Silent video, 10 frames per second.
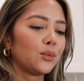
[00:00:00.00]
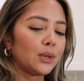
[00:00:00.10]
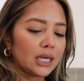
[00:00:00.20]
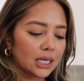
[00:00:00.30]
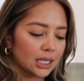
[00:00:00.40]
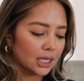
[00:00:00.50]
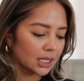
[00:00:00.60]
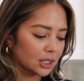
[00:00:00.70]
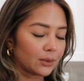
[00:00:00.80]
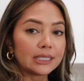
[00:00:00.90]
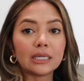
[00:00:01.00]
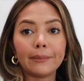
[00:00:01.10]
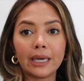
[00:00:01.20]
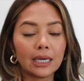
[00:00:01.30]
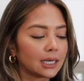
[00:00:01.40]
We are going to
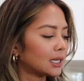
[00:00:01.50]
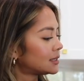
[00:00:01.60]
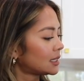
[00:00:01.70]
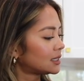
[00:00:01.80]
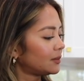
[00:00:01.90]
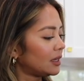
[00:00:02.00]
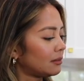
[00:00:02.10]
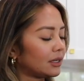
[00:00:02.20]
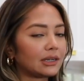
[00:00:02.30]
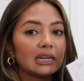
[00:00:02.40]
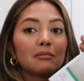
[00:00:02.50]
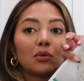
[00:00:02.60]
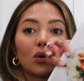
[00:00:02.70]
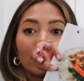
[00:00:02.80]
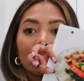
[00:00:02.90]
make sesame mirin
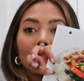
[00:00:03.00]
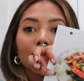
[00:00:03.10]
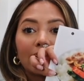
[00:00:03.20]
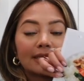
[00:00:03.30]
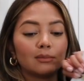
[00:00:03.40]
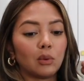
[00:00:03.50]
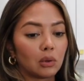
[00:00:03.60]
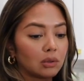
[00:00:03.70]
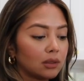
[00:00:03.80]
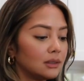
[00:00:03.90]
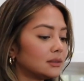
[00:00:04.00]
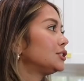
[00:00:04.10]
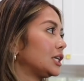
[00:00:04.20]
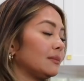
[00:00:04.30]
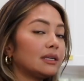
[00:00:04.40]
pork rice bowl.
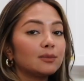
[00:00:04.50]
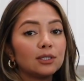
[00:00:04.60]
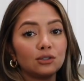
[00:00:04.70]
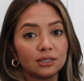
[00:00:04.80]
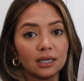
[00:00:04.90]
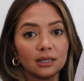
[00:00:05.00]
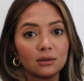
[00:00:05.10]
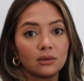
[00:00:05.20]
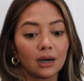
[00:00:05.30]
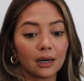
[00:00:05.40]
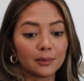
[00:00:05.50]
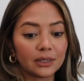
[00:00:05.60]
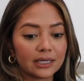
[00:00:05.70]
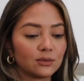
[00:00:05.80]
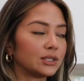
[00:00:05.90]
Jamie has been using the whole Our
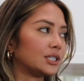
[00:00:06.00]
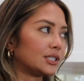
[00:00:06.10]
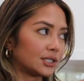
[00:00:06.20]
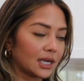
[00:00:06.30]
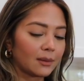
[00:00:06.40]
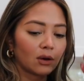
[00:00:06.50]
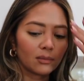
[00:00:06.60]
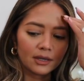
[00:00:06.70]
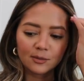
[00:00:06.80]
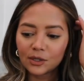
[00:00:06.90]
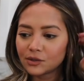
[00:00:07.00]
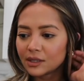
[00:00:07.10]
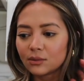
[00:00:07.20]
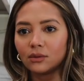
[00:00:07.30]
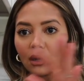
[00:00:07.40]
Place, which he just came home. He's been
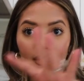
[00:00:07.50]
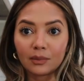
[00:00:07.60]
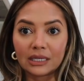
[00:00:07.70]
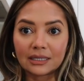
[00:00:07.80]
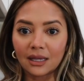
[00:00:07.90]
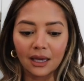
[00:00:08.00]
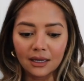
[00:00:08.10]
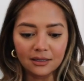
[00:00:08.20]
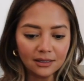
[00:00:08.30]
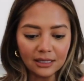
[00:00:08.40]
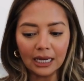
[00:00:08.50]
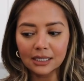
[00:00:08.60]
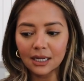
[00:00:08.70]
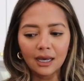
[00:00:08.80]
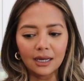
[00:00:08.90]
using the whole Our Place like
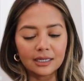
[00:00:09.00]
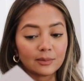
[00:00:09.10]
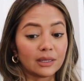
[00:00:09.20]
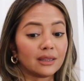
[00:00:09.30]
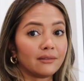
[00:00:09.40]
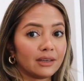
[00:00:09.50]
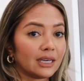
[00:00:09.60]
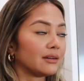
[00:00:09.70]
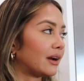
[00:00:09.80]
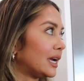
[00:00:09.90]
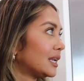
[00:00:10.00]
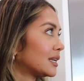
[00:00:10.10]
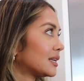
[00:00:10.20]
set and he's been loving it, right?